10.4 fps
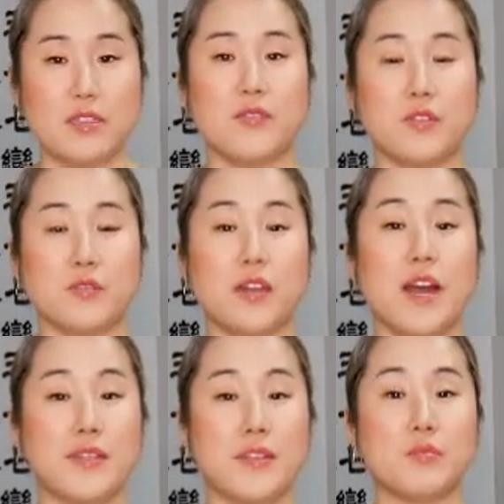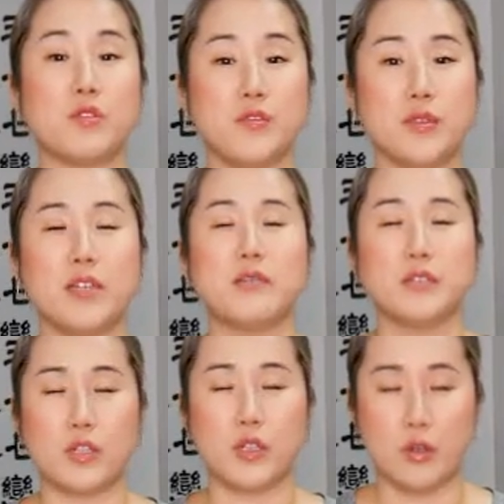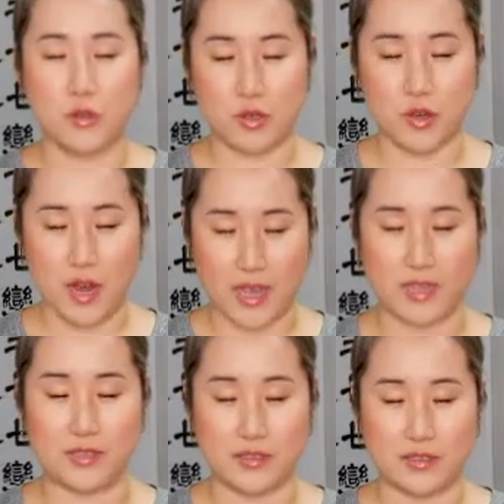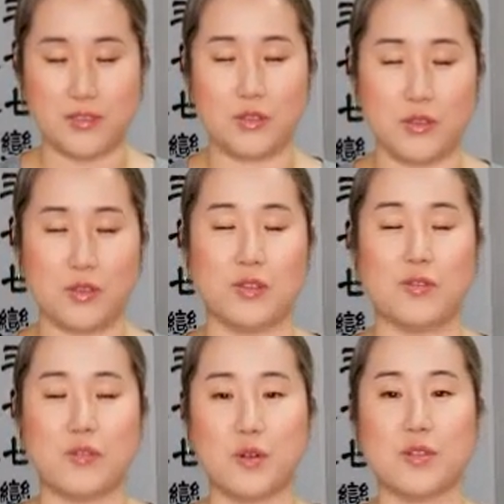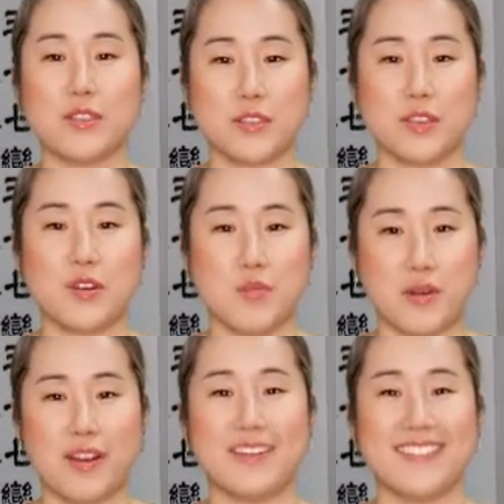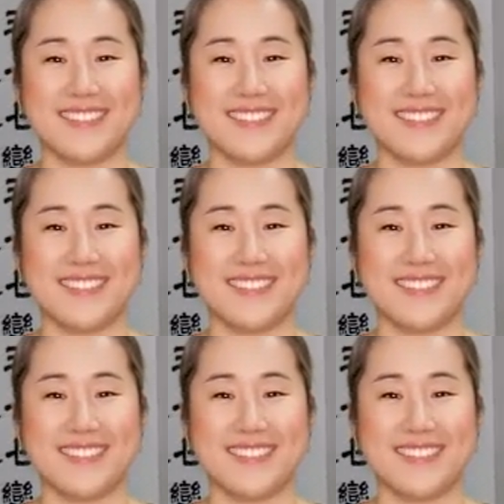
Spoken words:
If you've got the movement, close your eyes so you can focus on your body.